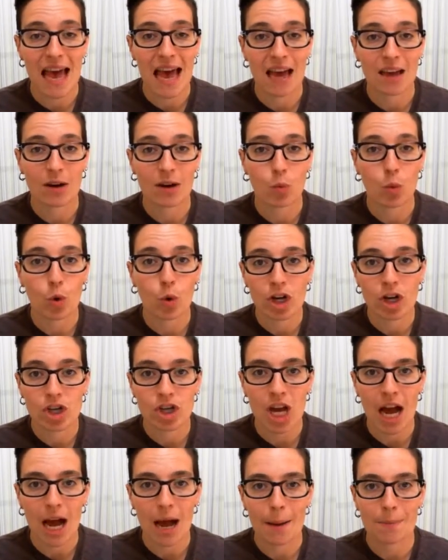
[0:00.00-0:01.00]
and
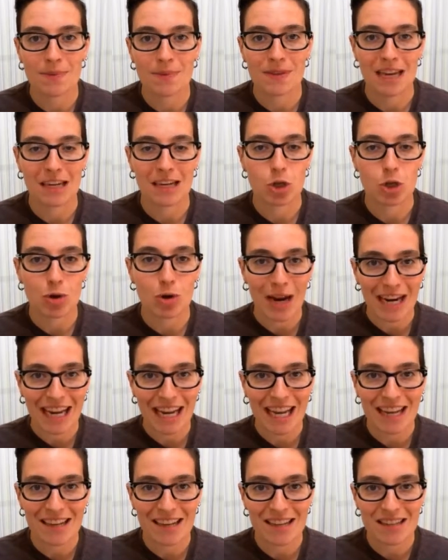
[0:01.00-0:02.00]
workshops and
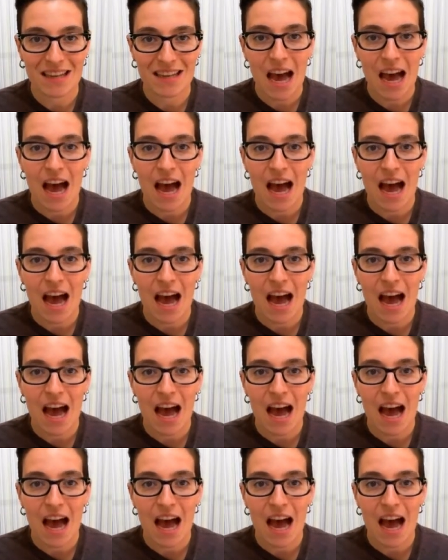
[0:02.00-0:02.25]
trainings,